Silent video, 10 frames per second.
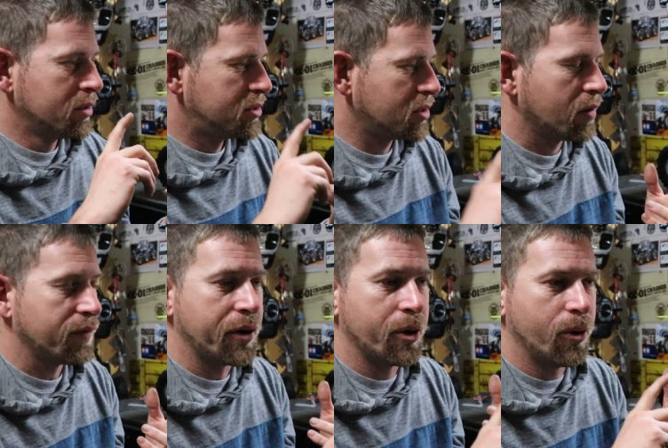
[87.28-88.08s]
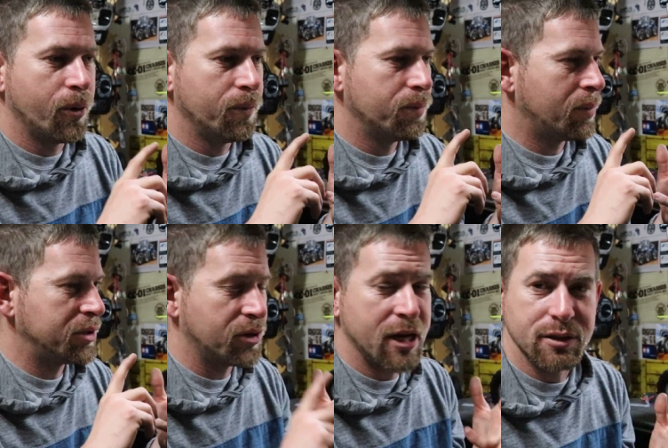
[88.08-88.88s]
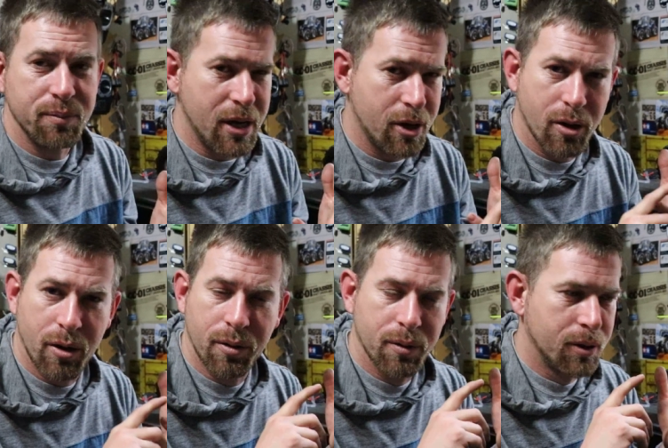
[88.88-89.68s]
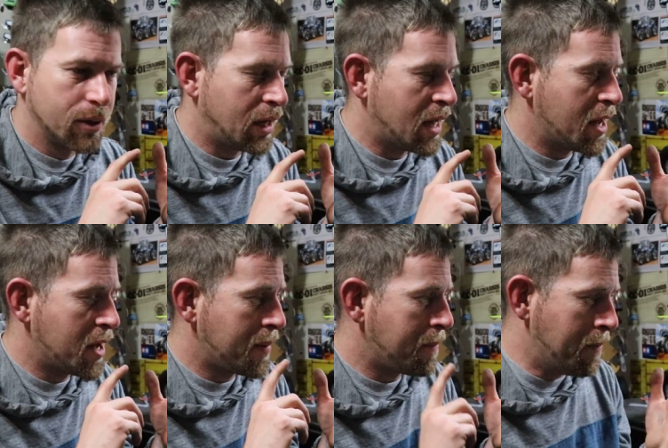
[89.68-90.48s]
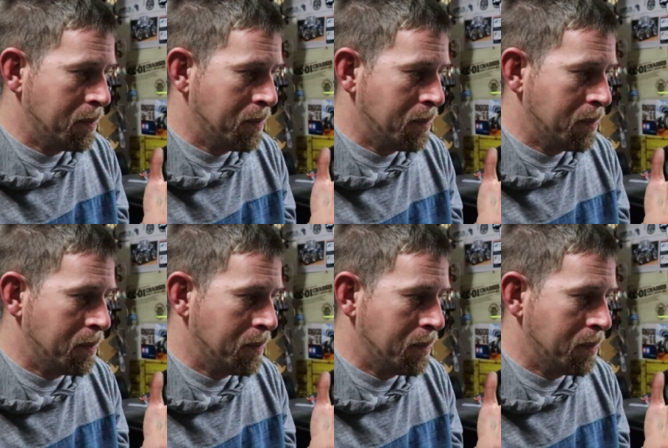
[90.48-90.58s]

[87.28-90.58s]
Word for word: servo, my transmitter, uh,